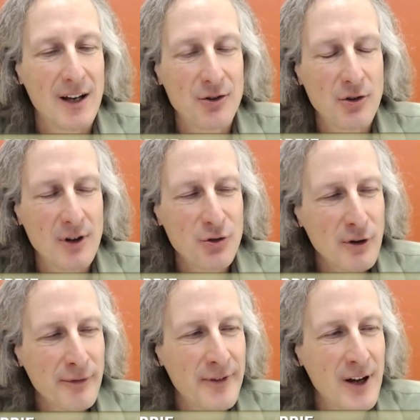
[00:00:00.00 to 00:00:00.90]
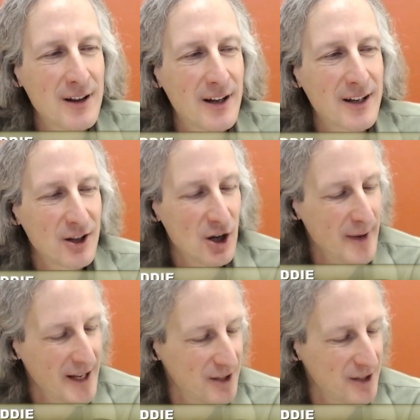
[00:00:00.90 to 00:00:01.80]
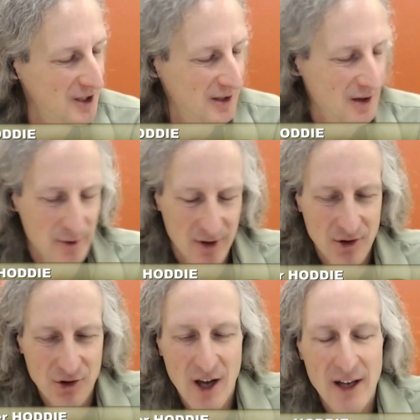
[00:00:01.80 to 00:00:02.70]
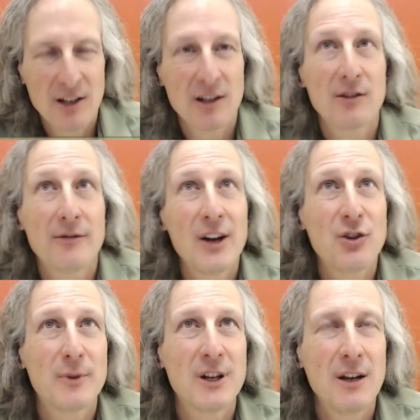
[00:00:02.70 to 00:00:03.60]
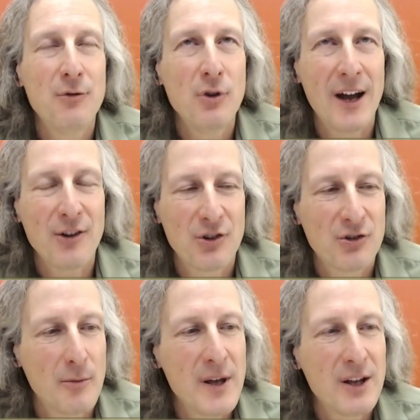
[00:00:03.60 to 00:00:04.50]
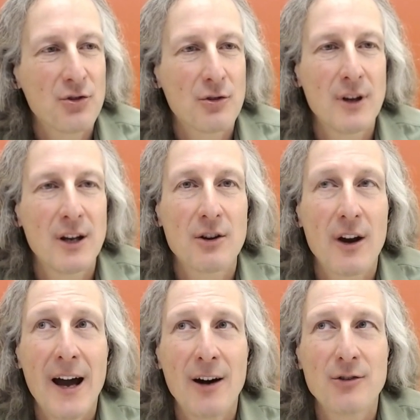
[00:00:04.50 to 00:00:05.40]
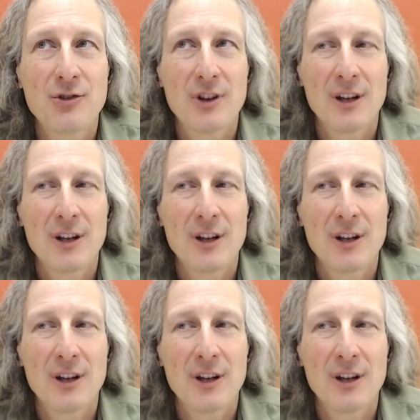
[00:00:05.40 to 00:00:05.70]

And so it's sort of fun. Like Kinoma HD, it, I mean, it's a tiny little device, but it gives you access to the biggest screen in your house.